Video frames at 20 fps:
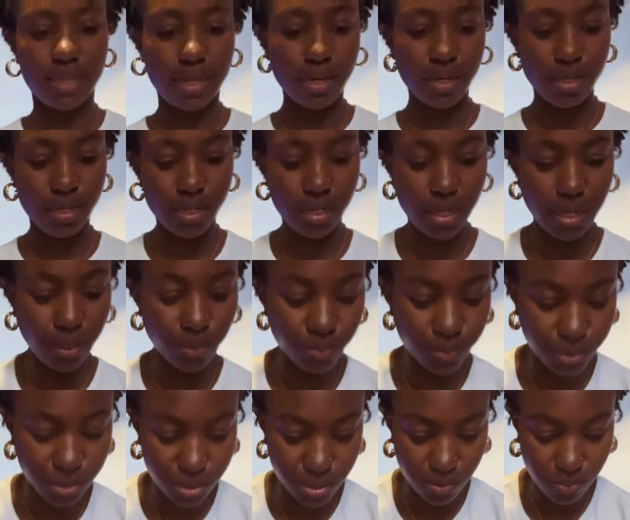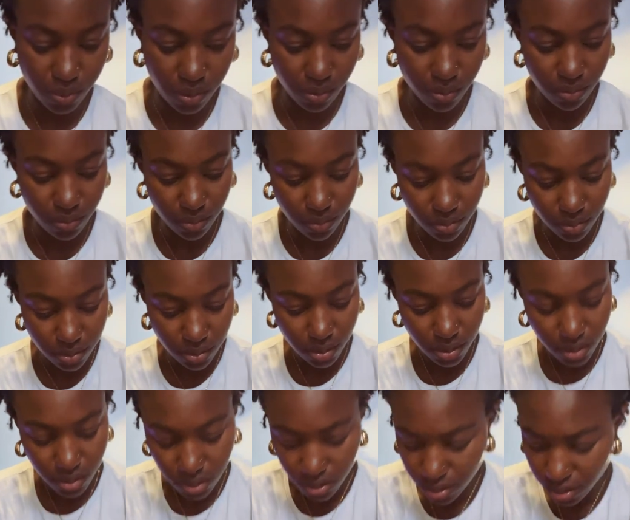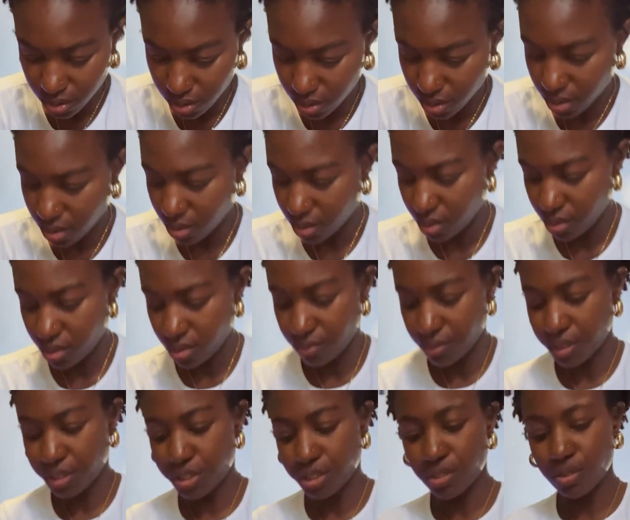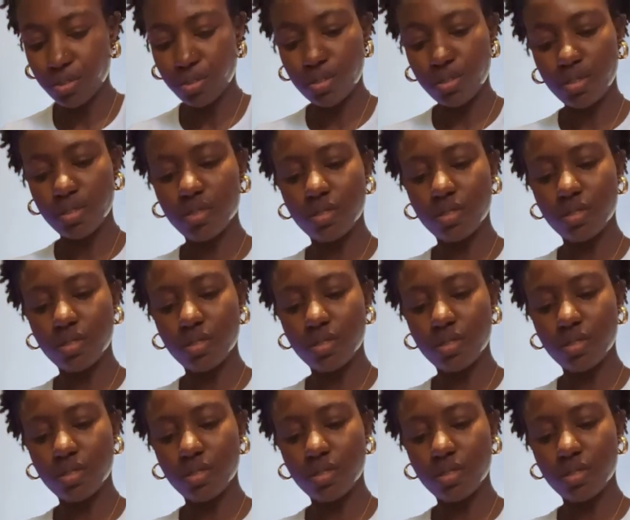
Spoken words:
that I ordered as well. Let me show you.